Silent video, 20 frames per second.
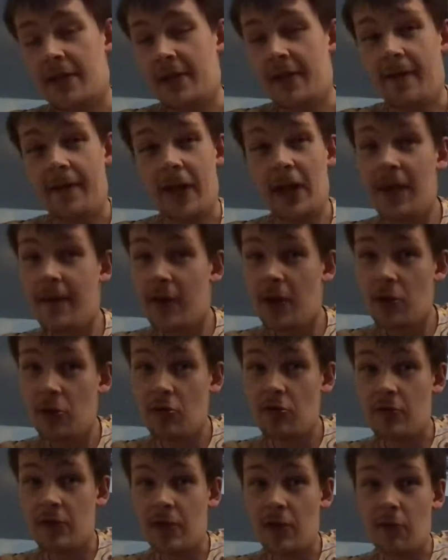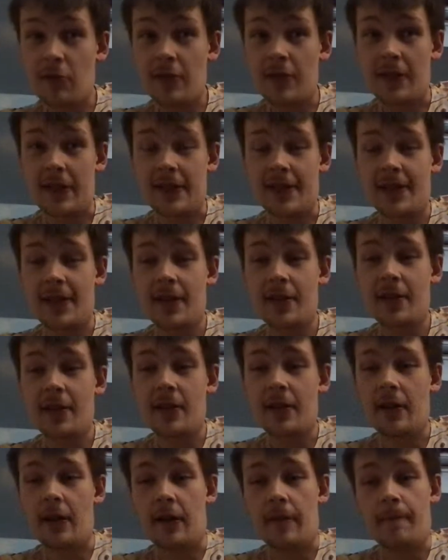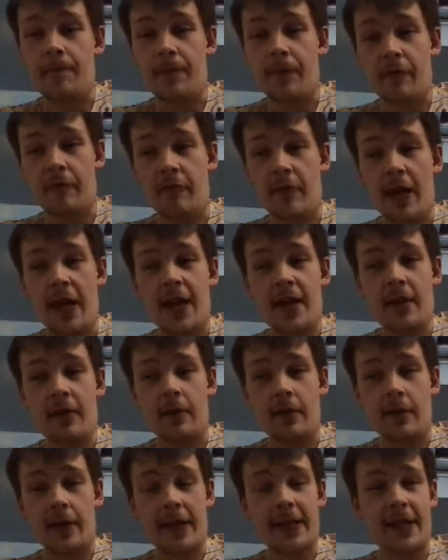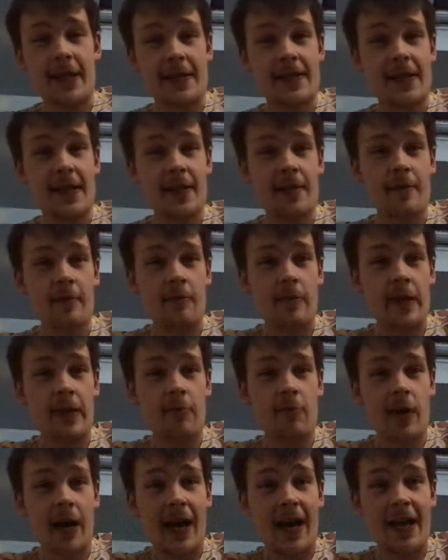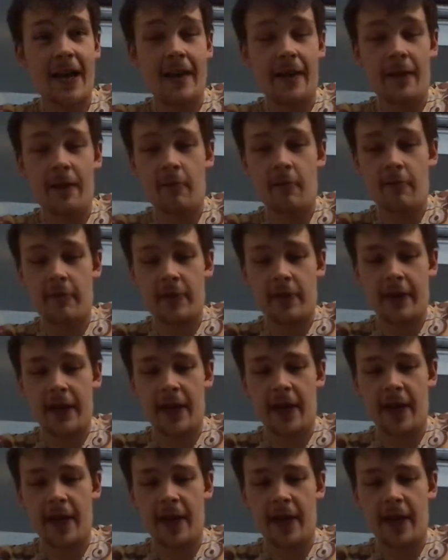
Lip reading: which is a very, very good result, considering that Rennes, like I said, they were